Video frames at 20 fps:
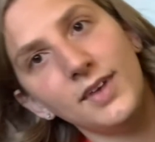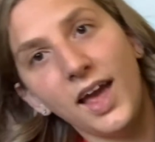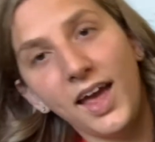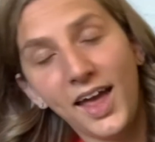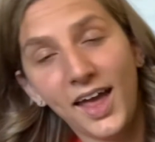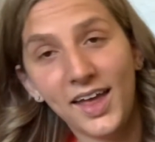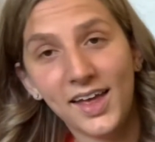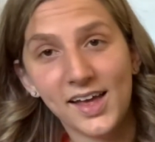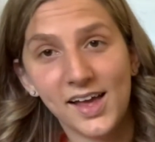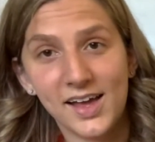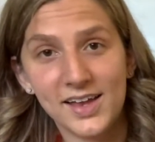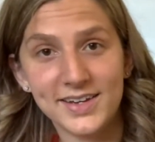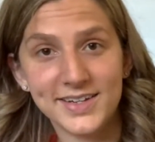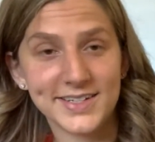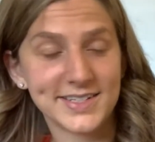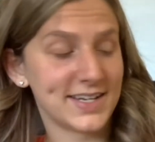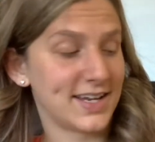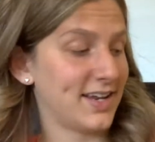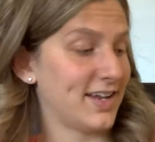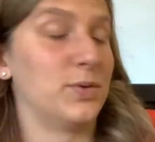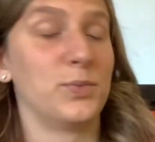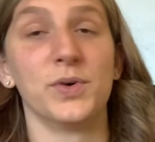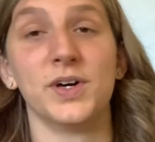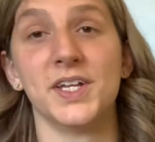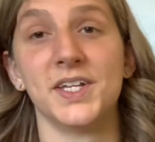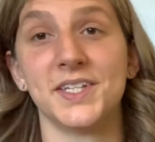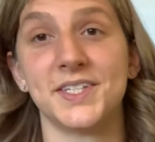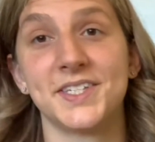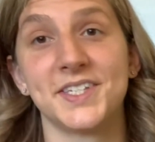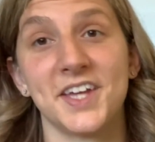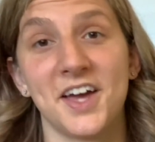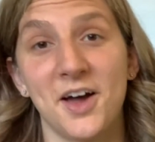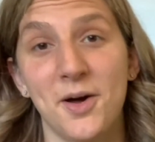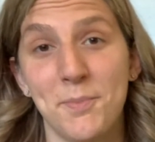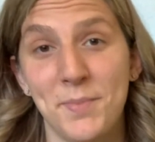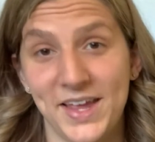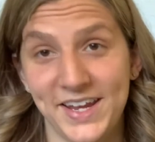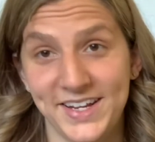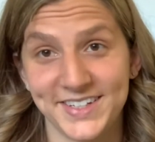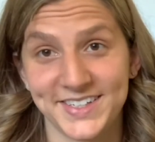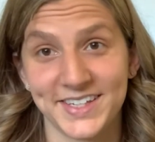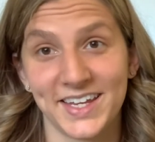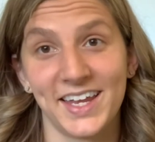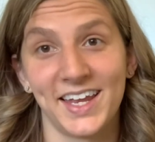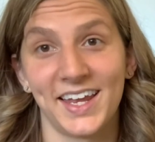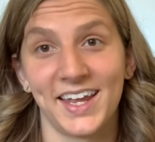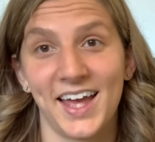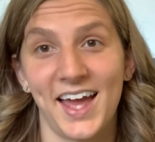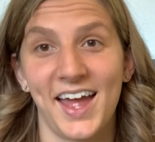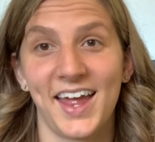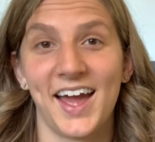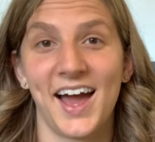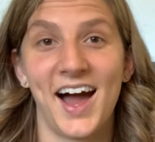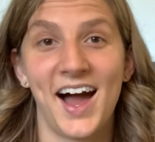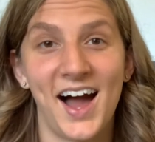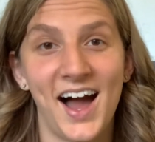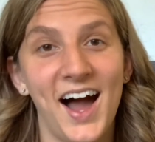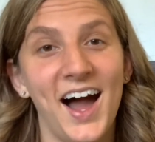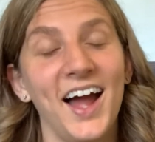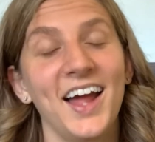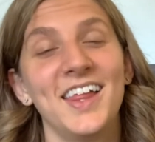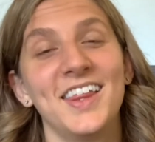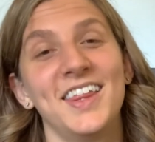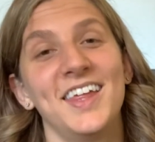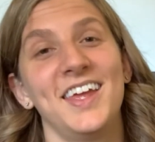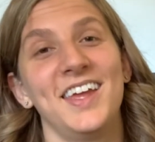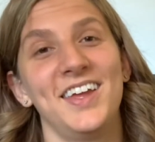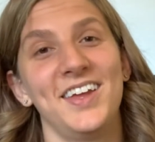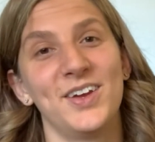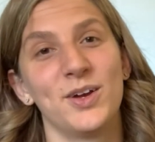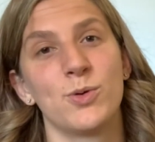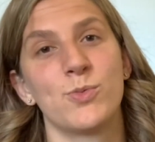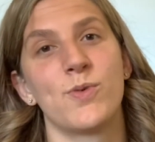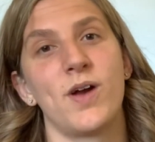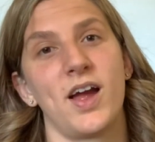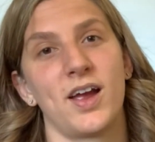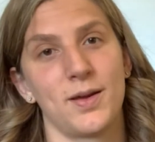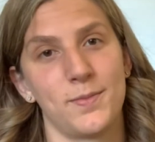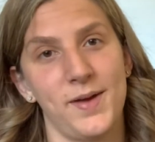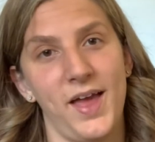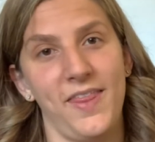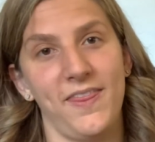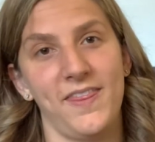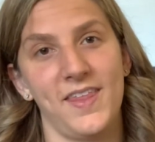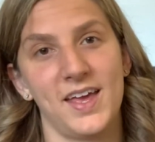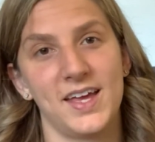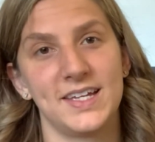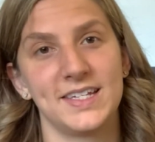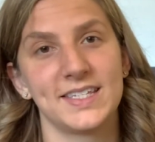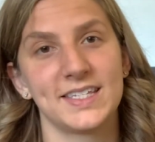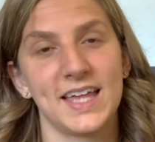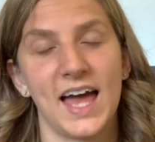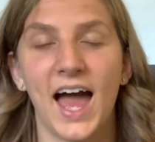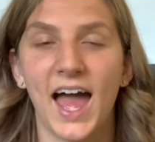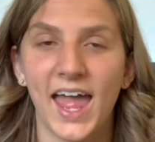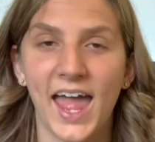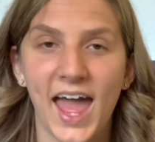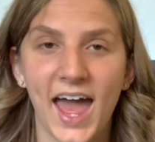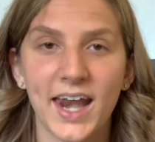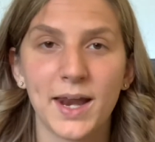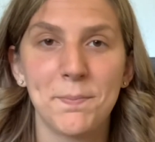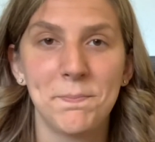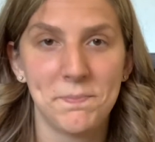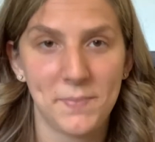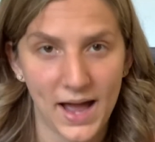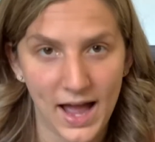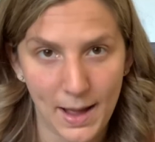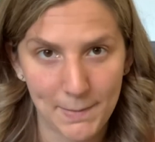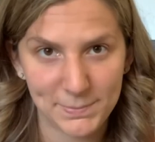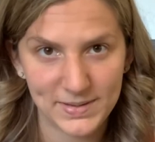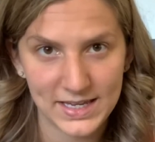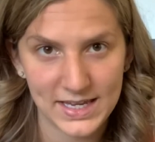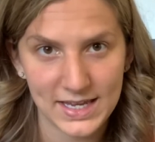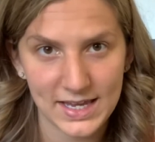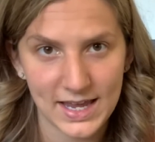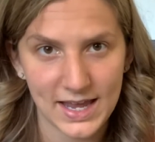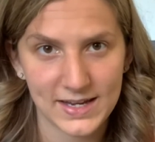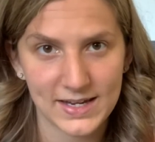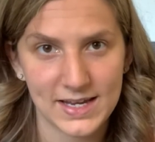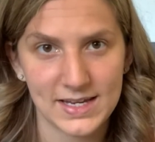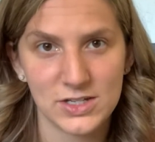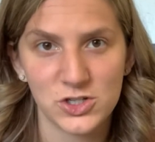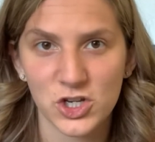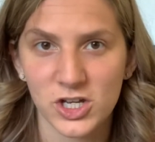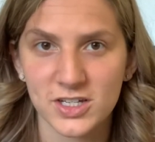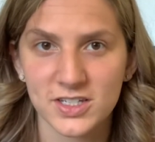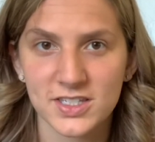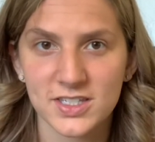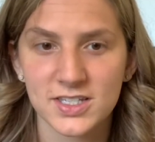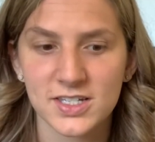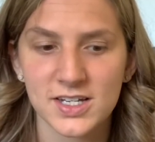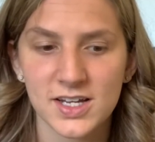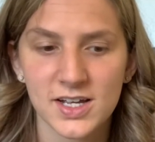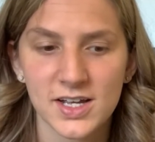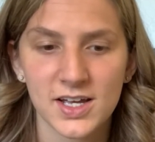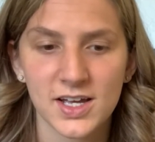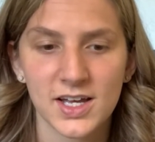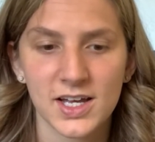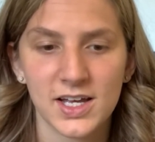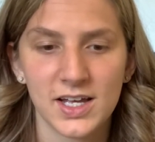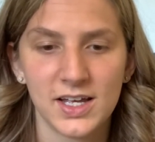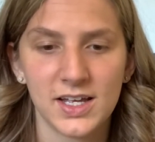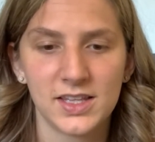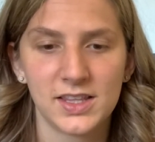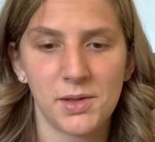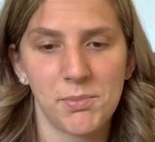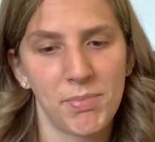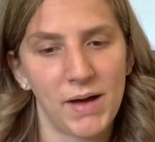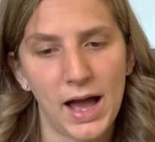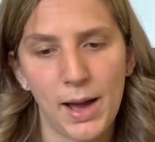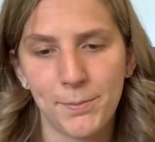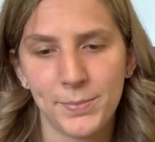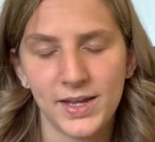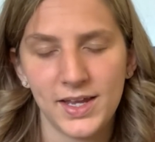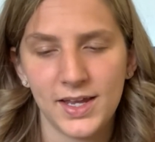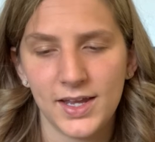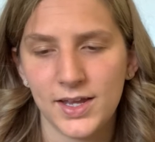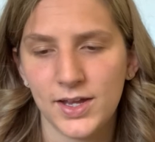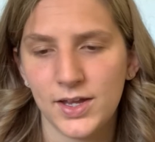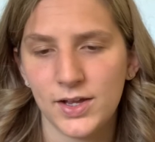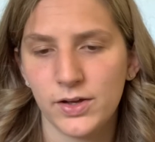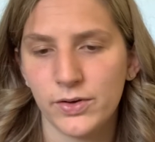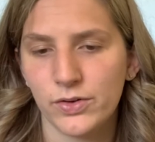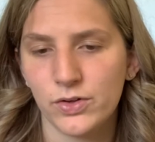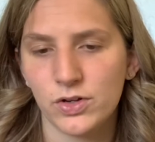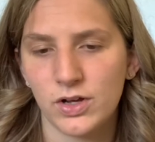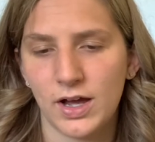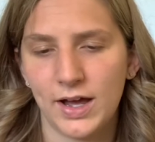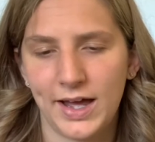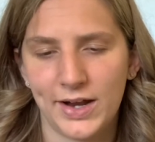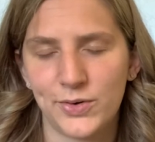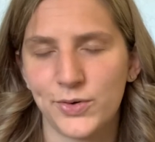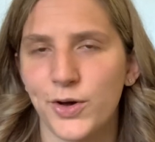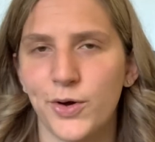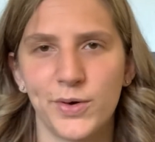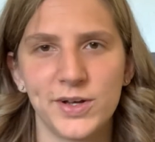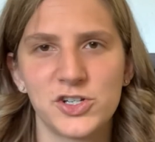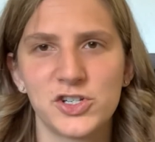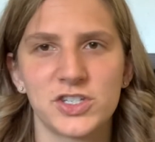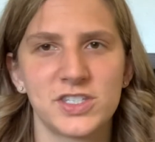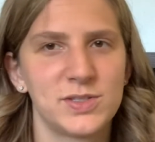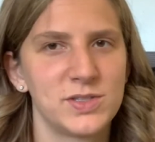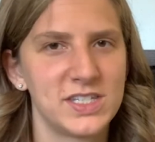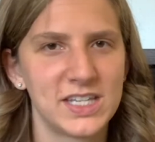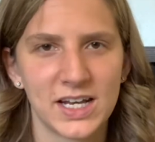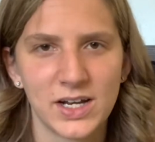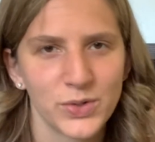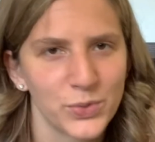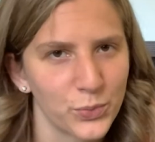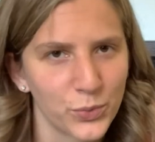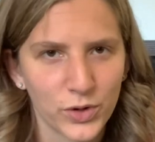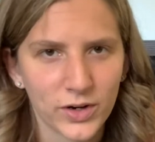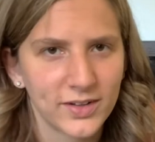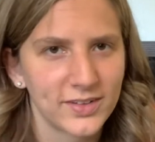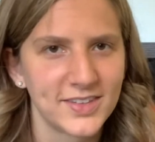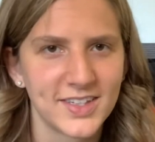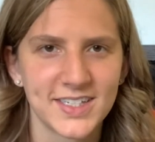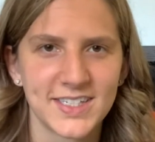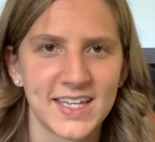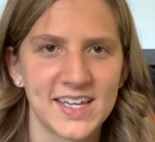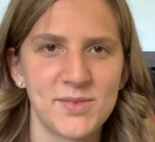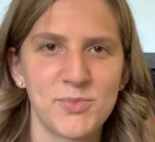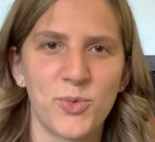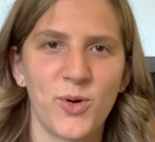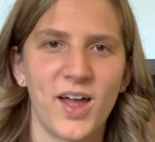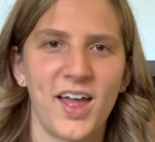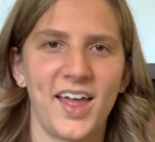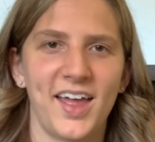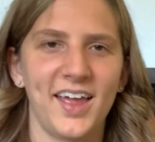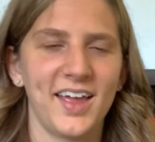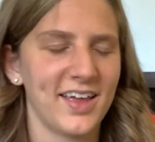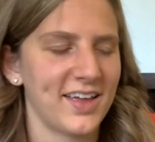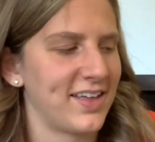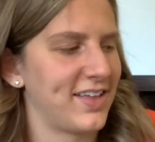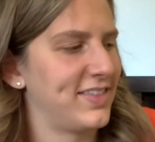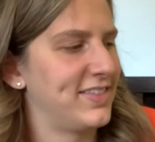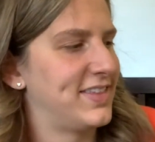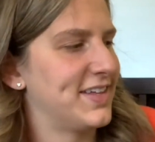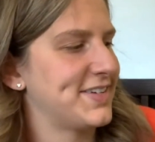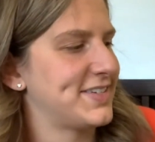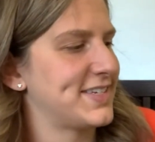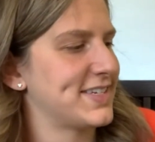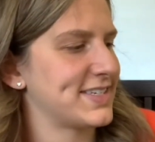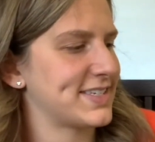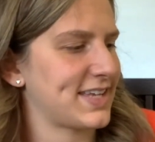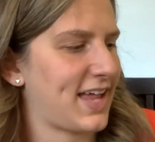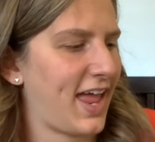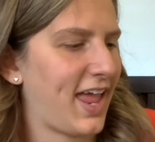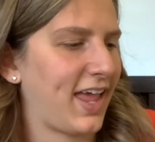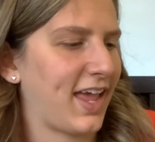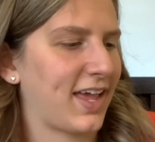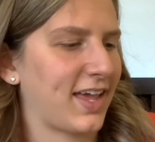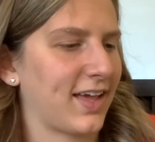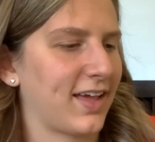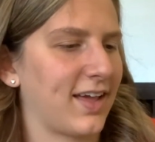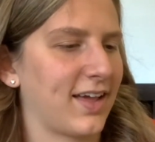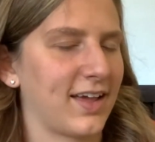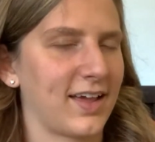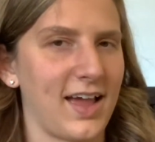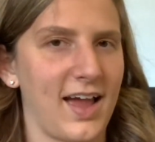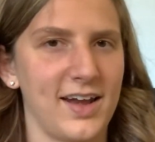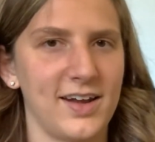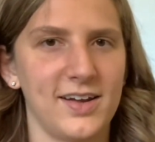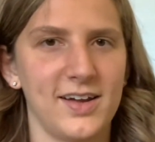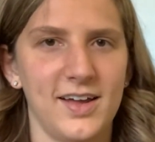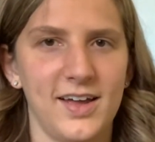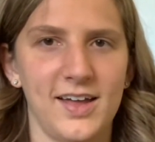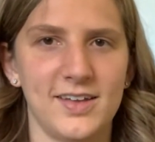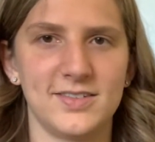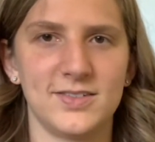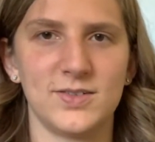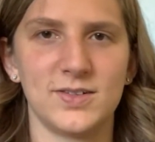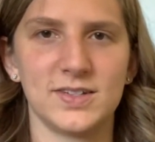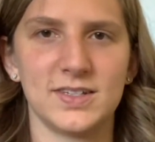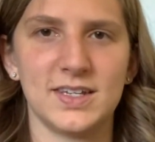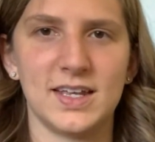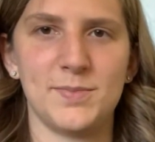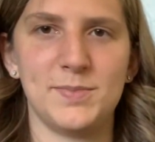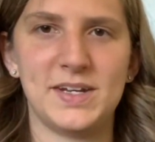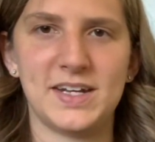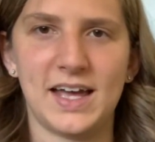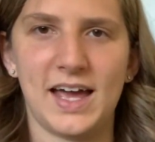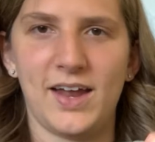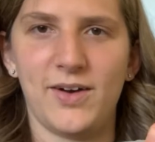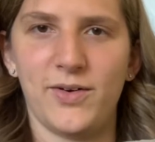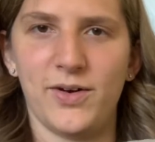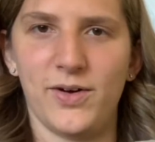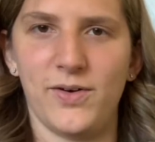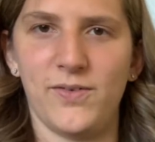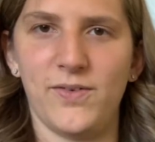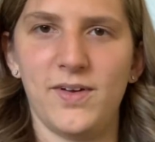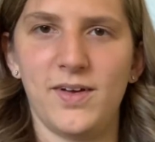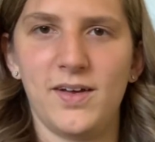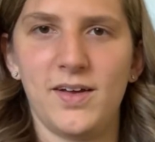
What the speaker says: And it was amazing. I highly recommend this. I had a boppy and the boppy, I don't know, it just didn't work the same way. This is like kind of, as you can, I mean, I don't know.